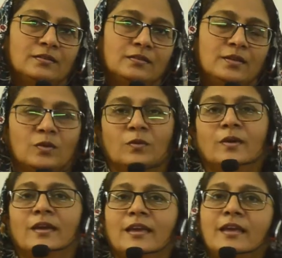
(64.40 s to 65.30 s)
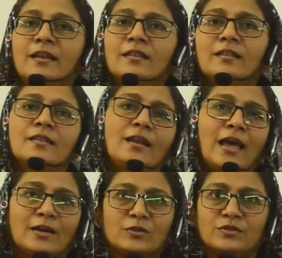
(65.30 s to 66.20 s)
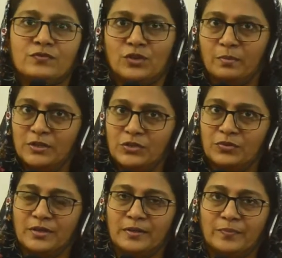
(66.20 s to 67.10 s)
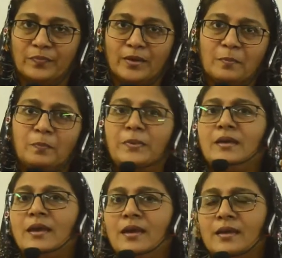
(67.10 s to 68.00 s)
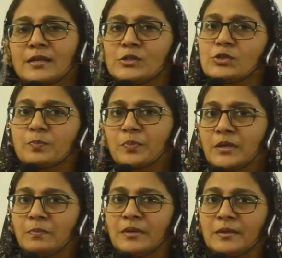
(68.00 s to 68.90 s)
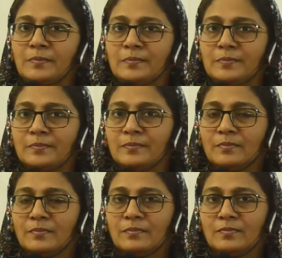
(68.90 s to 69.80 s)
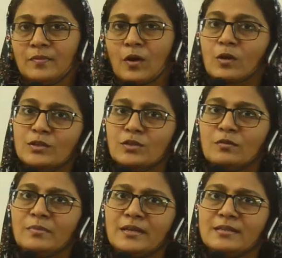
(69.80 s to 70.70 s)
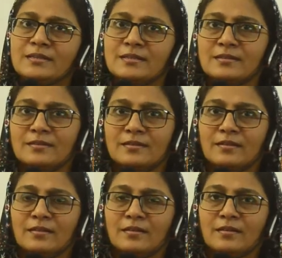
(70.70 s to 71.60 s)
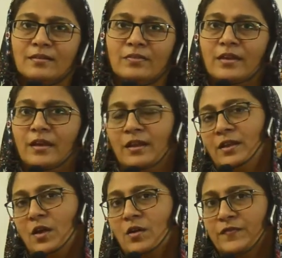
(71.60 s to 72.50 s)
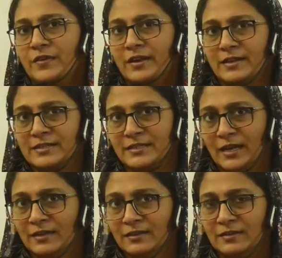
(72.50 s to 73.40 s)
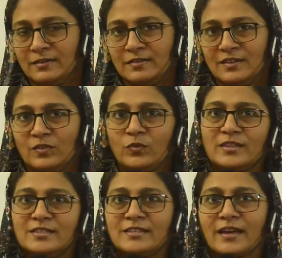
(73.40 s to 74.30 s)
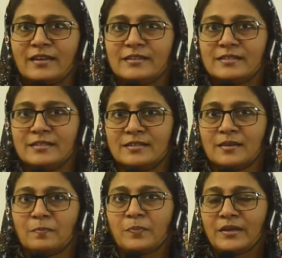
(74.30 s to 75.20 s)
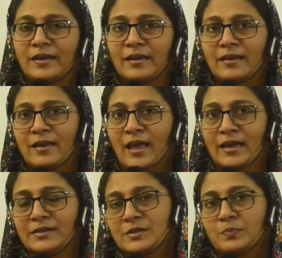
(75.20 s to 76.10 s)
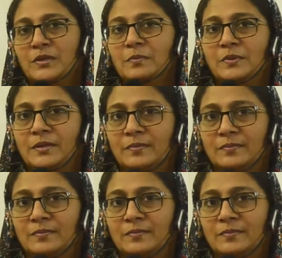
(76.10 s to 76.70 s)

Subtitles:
Now, in the language of geometry, PA into PB also means the area of a rectangle with sides PA and PB.